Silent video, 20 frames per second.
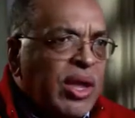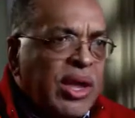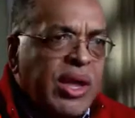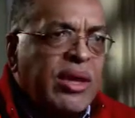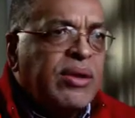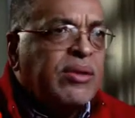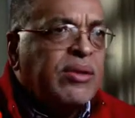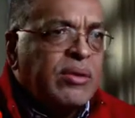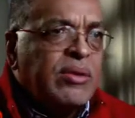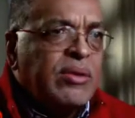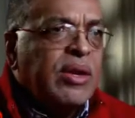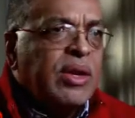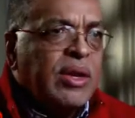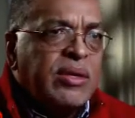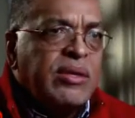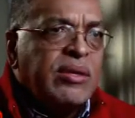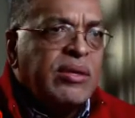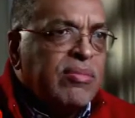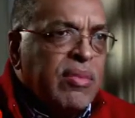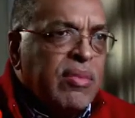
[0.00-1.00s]
enter
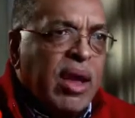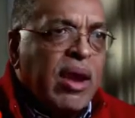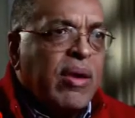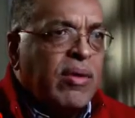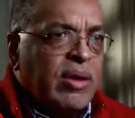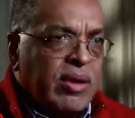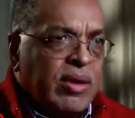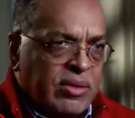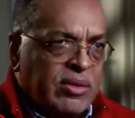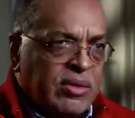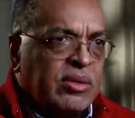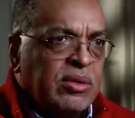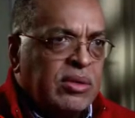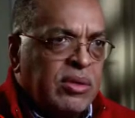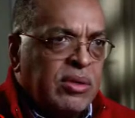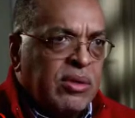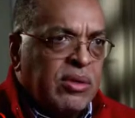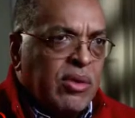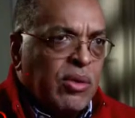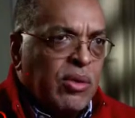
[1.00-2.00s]
into marriage
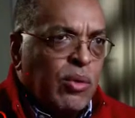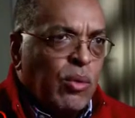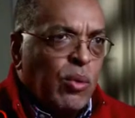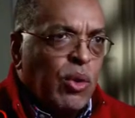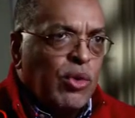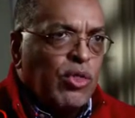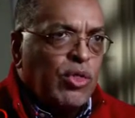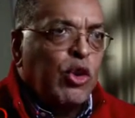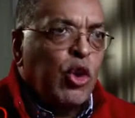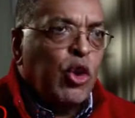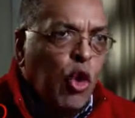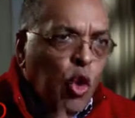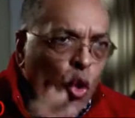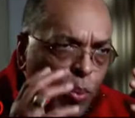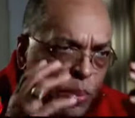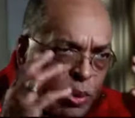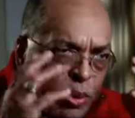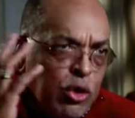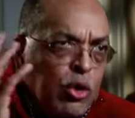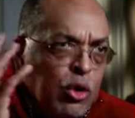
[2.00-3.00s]
with an
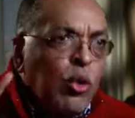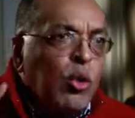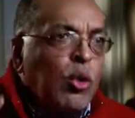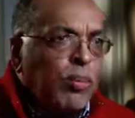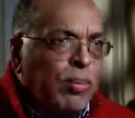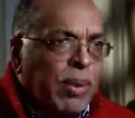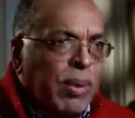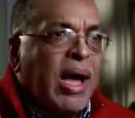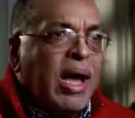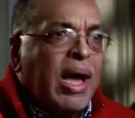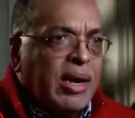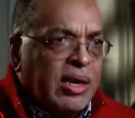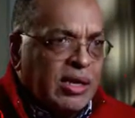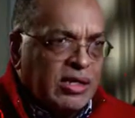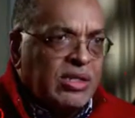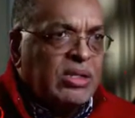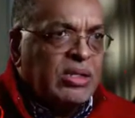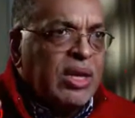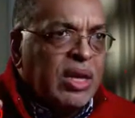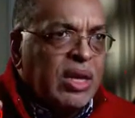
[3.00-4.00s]
open door
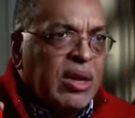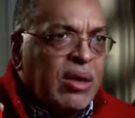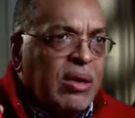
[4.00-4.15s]
policy